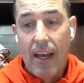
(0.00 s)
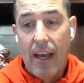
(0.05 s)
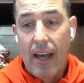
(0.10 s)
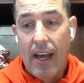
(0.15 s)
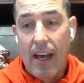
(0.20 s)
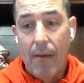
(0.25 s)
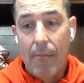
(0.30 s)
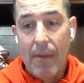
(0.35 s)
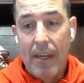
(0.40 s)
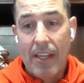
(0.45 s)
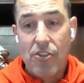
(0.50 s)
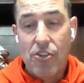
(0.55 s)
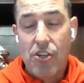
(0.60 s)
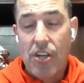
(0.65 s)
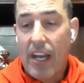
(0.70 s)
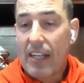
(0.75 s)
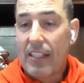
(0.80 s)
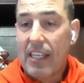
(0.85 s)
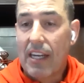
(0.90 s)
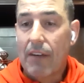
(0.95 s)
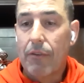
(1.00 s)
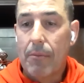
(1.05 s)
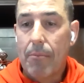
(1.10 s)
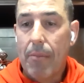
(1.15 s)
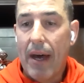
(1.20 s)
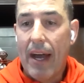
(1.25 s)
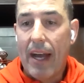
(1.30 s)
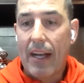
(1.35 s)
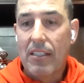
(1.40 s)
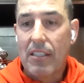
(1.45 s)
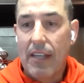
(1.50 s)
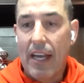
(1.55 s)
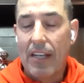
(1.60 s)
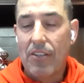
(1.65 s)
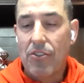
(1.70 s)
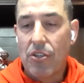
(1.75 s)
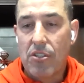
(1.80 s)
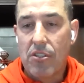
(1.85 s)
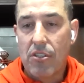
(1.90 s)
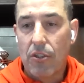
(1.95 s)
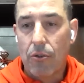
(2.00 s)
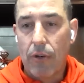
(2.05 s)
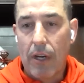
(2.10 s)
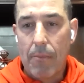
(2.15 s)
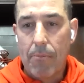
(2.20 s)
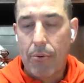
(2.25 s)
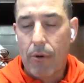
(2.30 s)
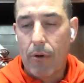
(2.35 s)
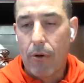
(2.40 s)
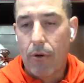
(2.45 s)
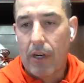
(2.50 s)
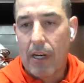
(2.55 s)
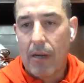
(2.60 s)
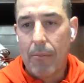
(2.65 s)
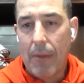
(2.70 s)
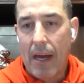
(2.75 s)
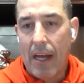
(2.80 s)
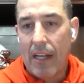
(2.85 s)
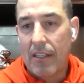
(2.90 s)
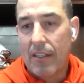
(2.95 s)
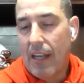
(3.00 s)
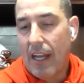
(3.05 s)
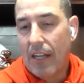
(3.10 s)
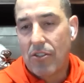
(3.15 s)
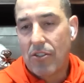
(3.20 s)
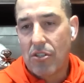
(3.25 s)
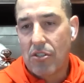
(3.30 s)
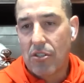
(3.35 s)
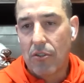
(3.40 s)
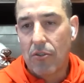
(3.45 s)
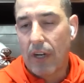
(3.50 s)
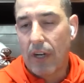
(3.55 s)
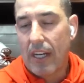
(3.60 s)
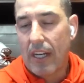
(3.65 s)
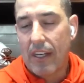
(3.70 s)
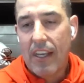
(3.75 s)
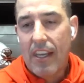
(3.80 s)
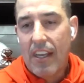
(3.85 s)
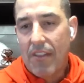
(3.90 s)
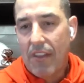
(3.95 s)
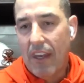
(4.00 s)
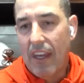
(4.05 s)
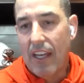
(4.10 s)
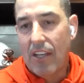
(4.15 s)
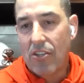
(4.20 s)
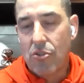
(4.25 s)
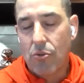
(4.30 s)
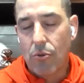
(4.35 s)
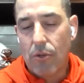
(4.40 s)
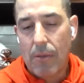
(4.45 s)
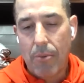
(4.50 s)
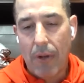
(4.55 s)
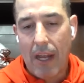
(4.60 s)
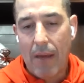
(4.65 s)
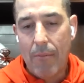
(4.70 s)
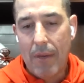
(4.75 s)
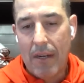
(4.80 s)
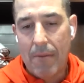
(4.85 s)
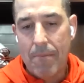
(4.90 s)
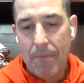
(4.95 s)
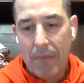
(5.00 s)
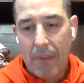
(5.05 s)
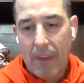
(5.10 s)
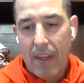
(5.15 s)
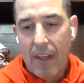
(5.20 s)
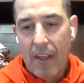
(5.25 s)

It checked every box, and not just a great program, not just the history, but I mean,